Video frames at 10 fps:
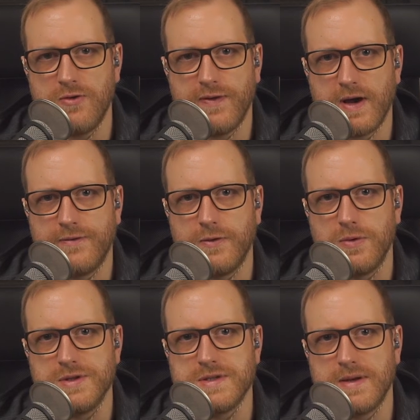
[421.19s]
far
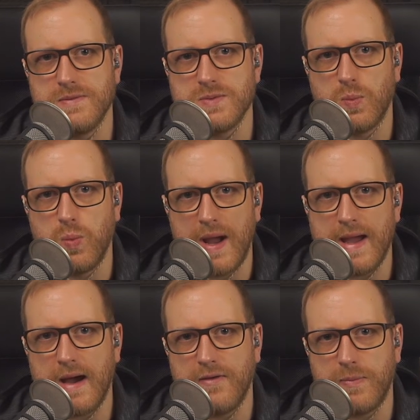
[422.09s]
forwards that it was way
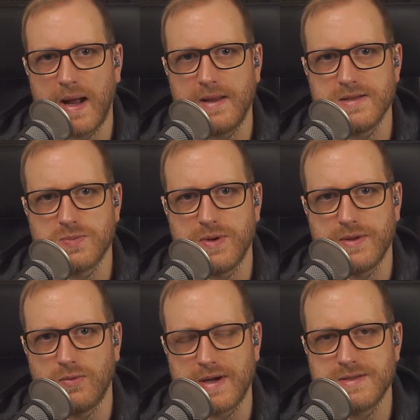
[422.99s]
out of balance with
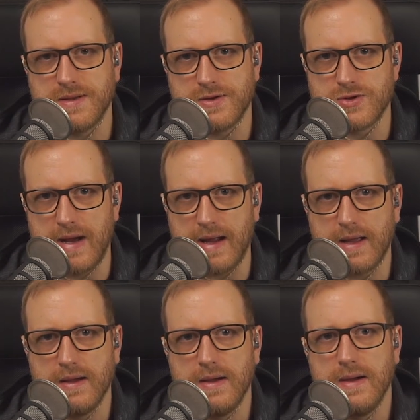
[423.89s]
the rest of the
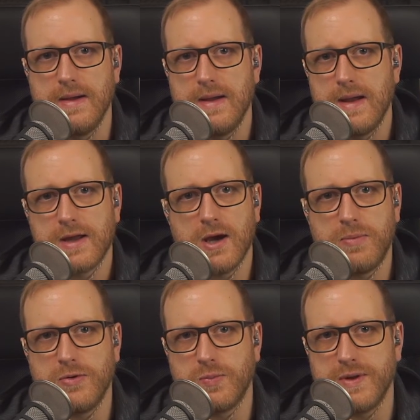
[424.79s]
track.
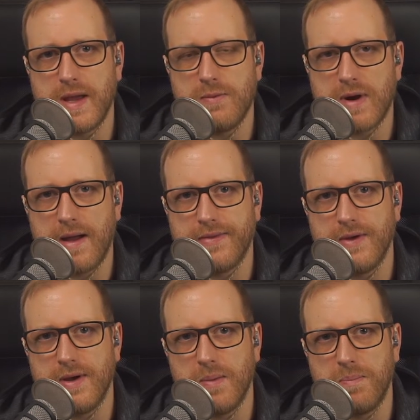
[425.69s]
Coupled with a
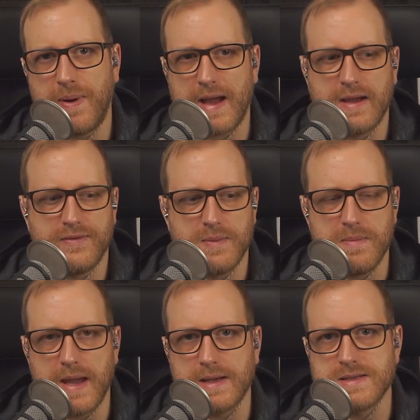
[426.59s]
rather back of the
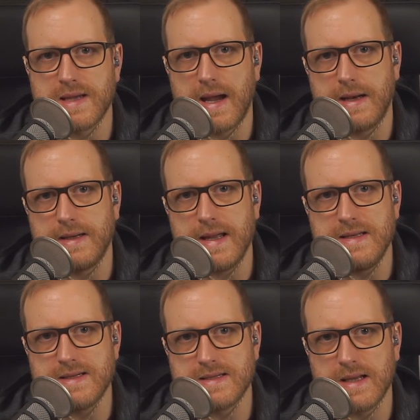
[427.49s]
mix and
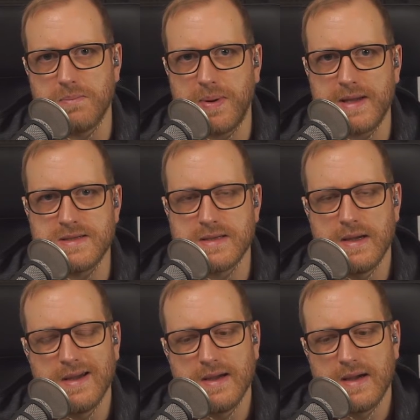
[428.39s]
indistinct bass,
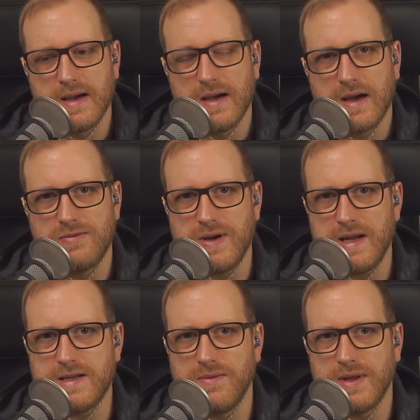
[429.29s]
I
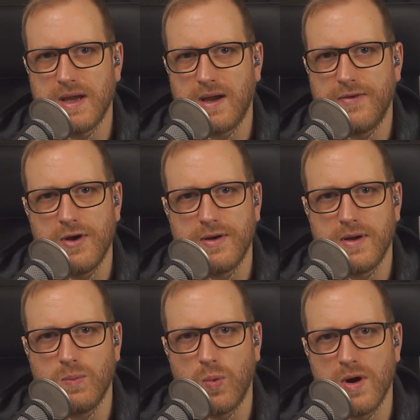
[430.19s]
really don't think I've heard
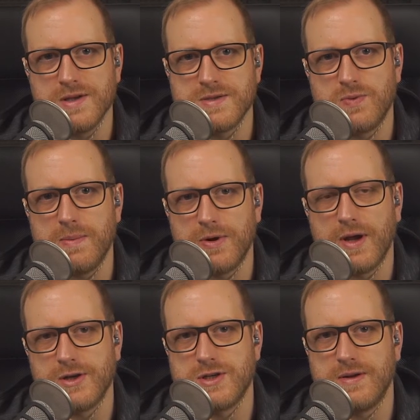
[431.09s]
a worse
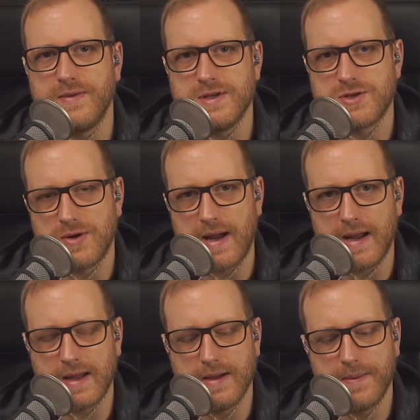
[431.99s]
reproduction of this track.